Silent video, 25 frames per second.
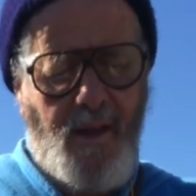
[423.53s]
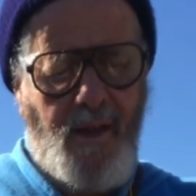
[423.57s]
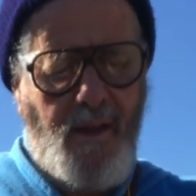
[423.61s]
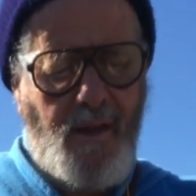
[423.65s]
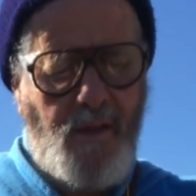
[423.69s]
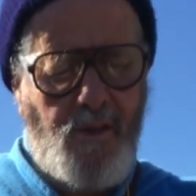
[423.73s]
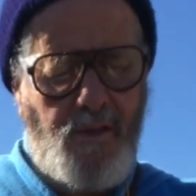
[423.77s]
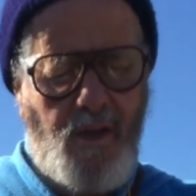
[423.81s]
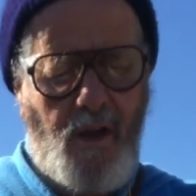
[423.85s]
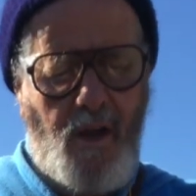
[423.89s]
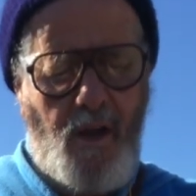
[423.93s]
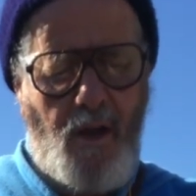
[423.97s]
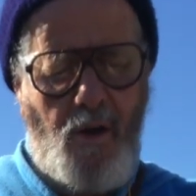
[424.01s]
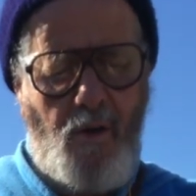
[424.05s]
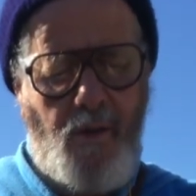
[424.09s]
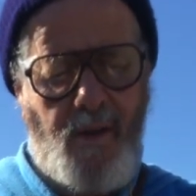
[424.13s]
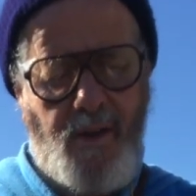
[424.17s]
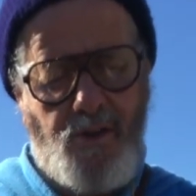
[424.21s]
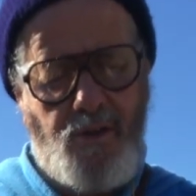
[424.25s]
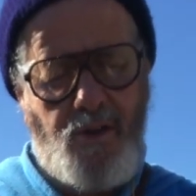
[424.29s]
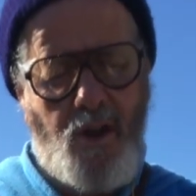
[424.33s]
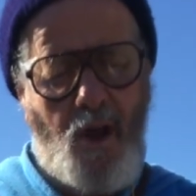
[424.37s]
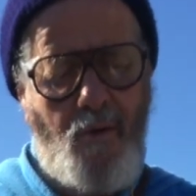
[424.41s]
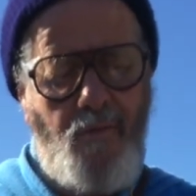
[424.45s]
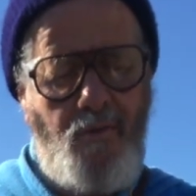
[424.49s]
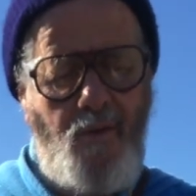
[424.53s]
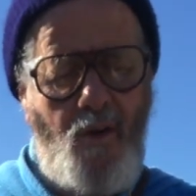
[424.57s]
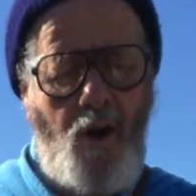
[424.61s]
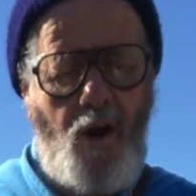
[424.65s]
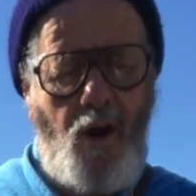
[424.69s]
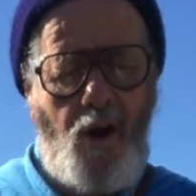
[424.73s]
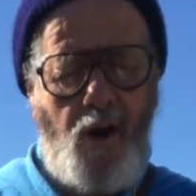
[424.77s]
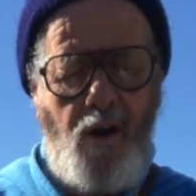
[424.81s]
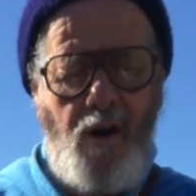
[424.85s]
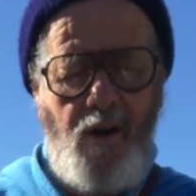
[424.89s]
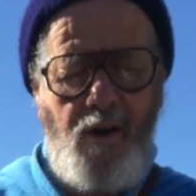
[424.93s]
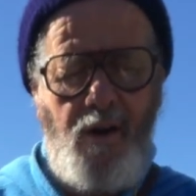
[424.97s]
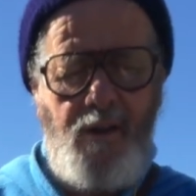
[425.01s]
So, and so
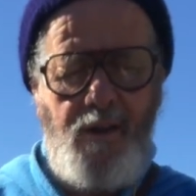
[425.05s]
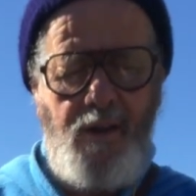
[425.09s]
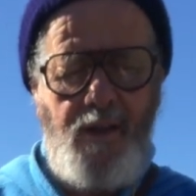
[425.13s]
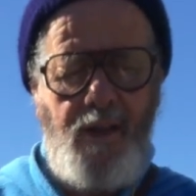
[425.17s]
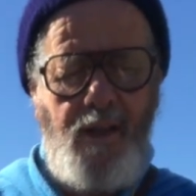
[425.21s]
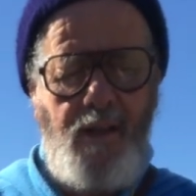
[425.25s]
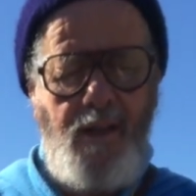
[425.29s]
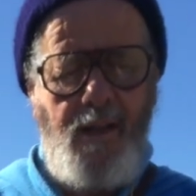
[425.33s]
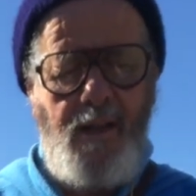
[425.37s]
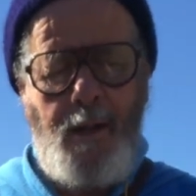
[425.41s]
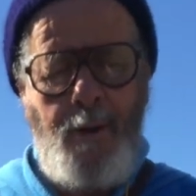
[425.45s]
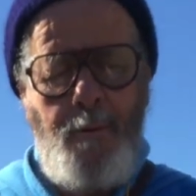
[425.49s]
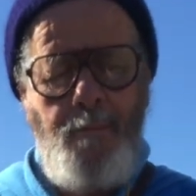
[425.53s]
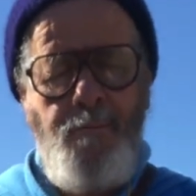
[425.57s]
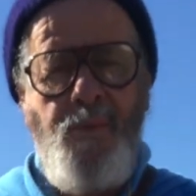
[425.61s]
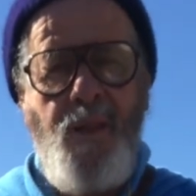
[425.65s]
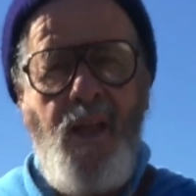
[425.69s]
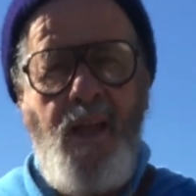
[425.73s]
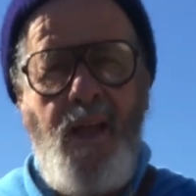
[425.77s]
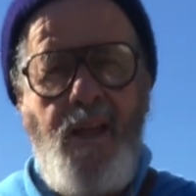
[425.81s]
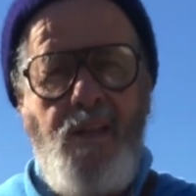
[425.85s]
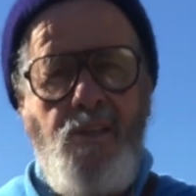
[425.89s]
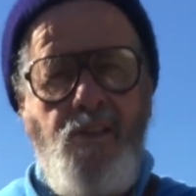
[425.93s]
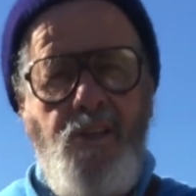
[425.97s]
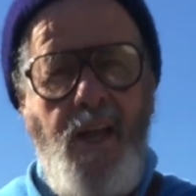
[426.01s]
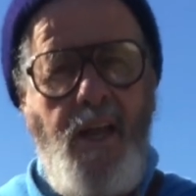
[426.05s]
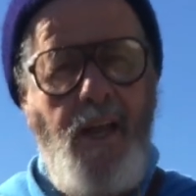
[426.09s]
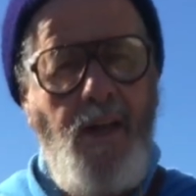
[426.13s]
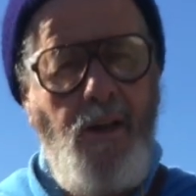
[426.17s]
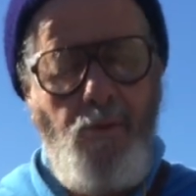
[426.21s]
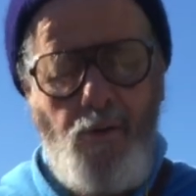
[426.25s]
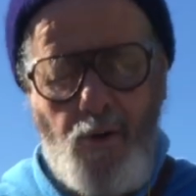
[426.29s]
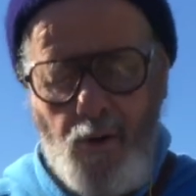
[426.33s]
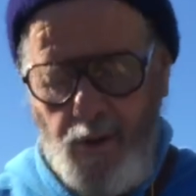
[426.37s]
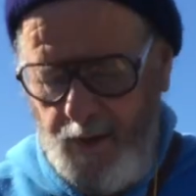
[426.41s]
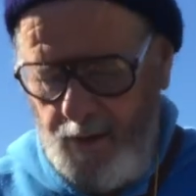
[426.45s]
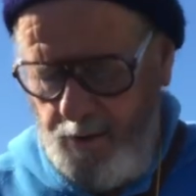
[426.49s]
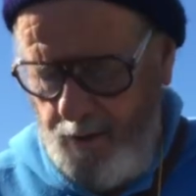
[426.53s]
far it's hitting
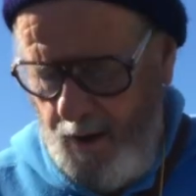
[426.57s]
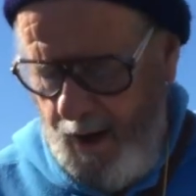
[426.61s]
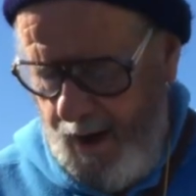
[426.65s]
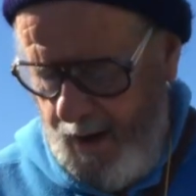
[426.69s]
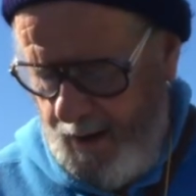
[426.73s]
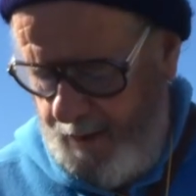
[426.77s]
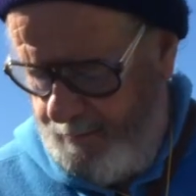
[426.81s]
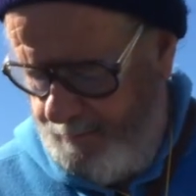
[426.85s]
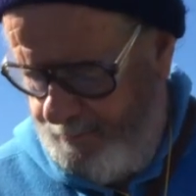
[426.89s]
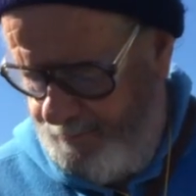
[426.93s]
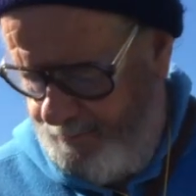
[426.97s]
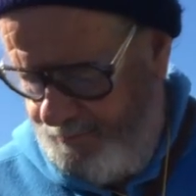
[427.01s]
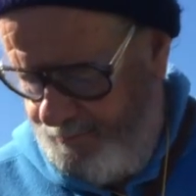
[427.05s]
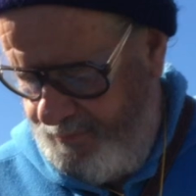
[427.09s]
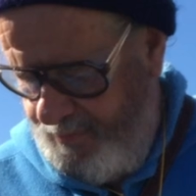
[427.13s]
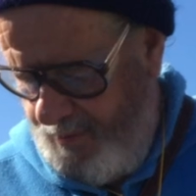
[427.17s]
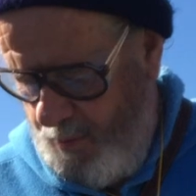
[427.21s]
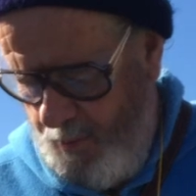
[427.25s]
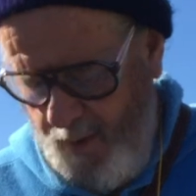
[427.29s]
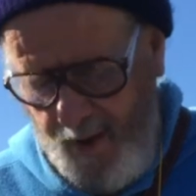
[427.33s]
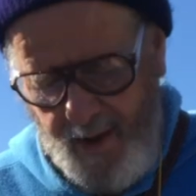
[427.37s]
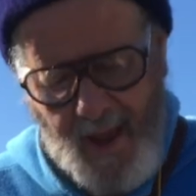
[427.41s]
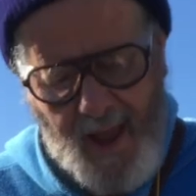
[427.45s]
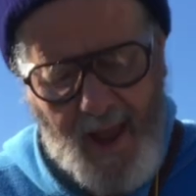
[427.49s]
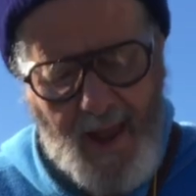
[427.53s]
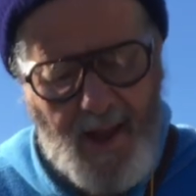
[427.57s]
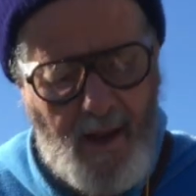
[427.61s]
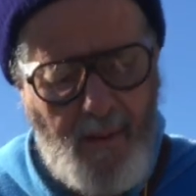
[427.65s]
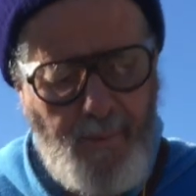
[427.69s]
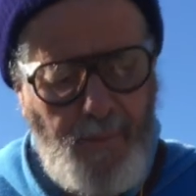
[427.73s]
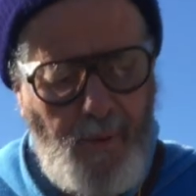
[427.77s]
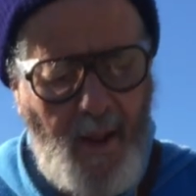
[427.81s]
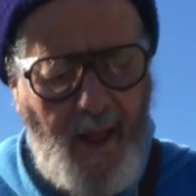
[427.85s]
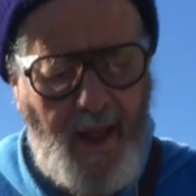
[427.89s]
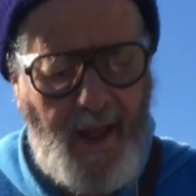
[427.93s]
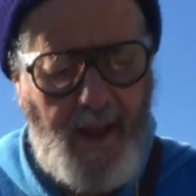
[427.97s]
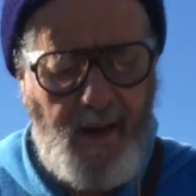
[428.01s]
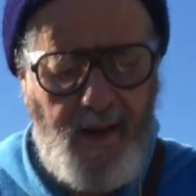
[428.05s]
really great. We can't
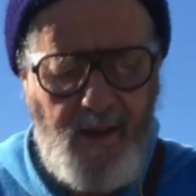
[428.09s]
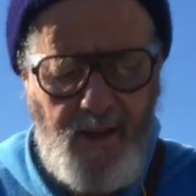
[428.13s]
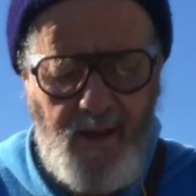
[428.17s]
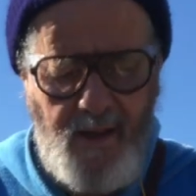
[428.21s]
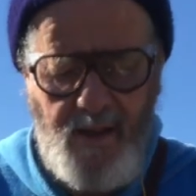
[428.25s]
complain.